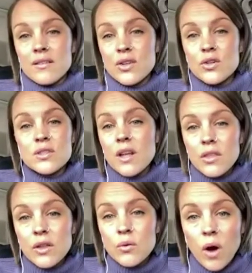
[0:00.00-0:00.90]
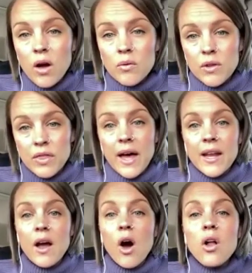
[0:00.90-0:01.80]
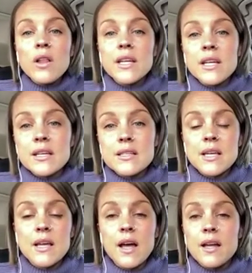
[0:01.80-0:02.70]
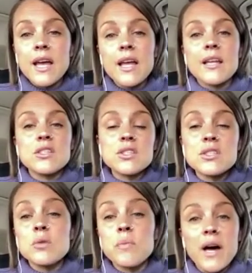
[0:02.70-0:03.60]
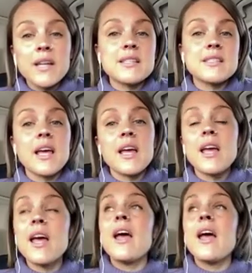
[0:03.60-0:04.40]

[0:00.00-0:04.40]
There's mm-hmm. nothing wrong with that. All it is Again, it's just your body saying,